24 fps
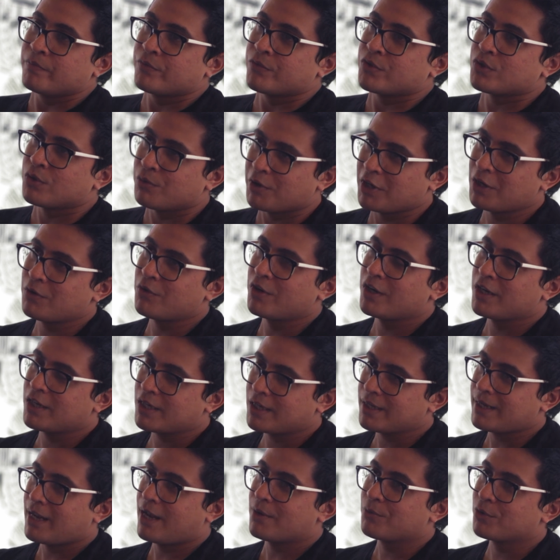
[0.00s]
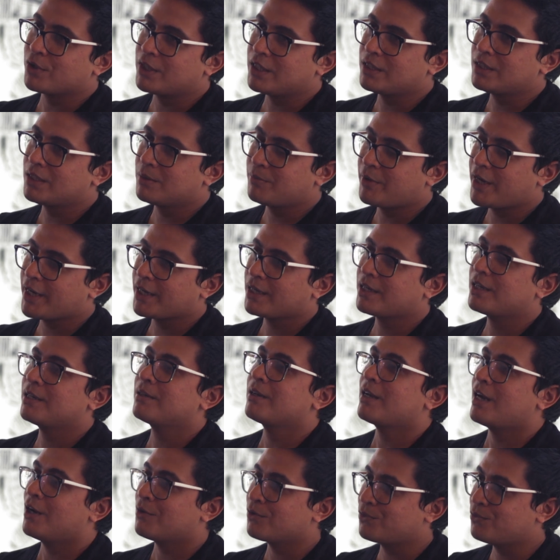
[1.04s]
So whenever I would hit the back,
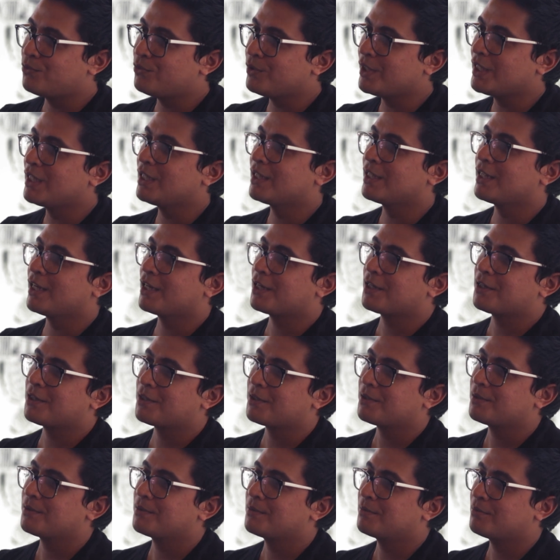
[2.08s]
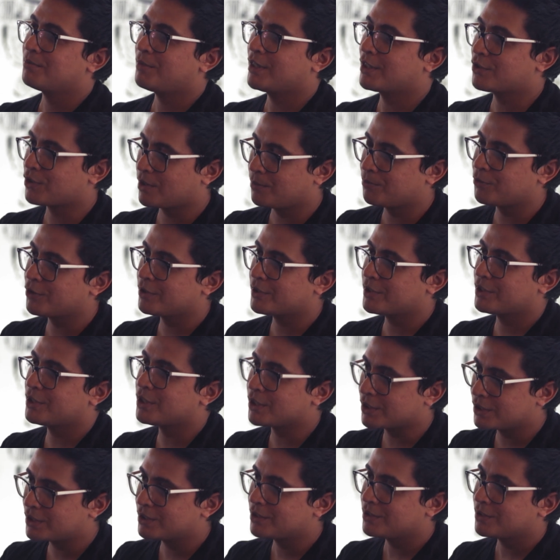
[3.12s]
I would feel that my troubles
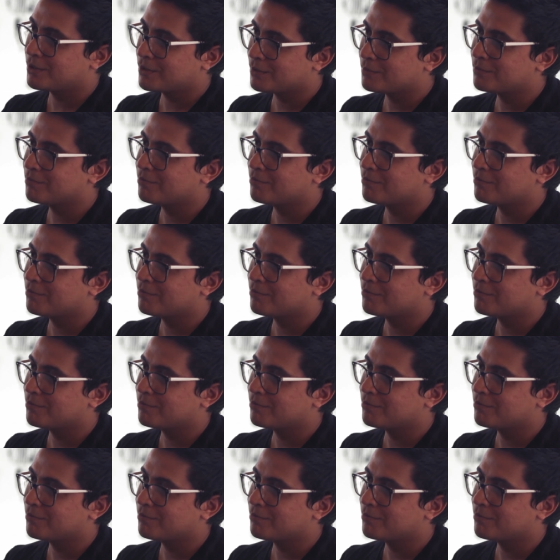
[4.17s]
just,